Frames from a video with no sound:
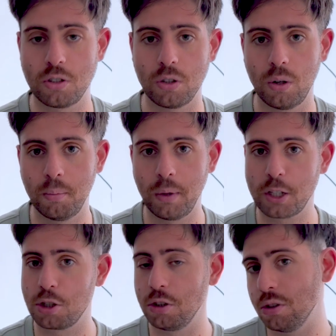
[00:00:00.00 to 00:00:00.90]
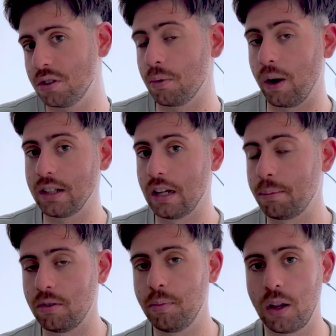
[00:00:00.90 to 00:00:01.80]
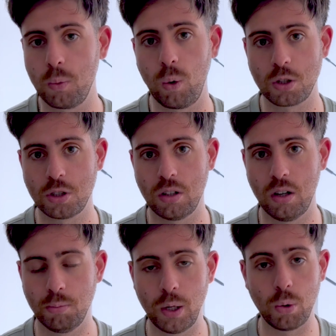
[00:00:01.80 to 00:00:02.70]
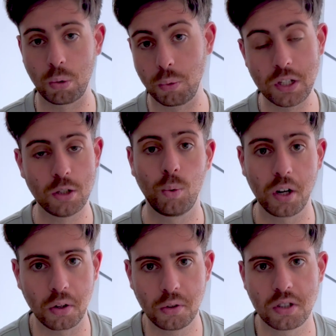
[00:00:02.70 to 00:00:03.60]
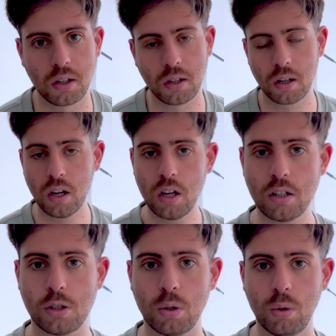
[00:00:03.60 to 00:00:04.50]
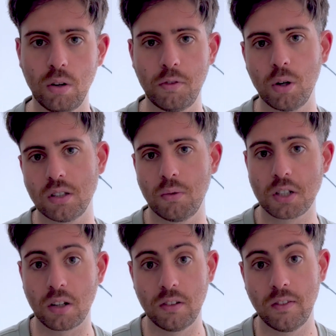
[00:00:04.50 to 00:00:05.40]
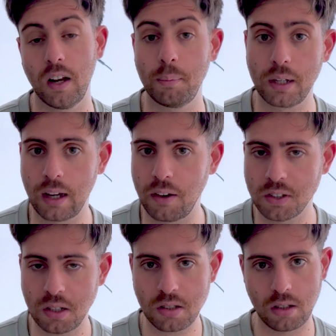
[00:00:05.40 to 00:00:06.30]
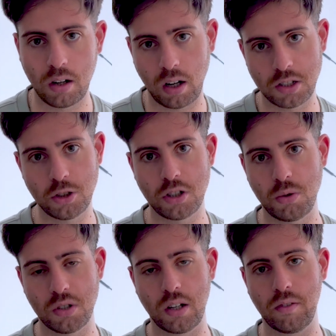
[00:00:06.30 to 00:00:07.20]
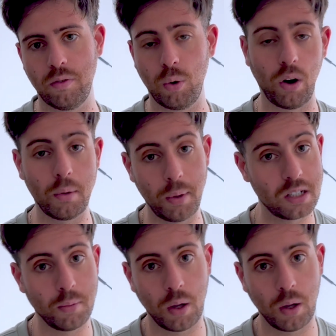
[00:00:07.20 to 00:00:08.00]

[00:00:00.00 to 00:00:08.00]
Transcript: So make sure you use the right type of mouthwash uh, and know the reason why you're using it. So if you're at a risk of developing cavities, then I suggest using a fluoride-based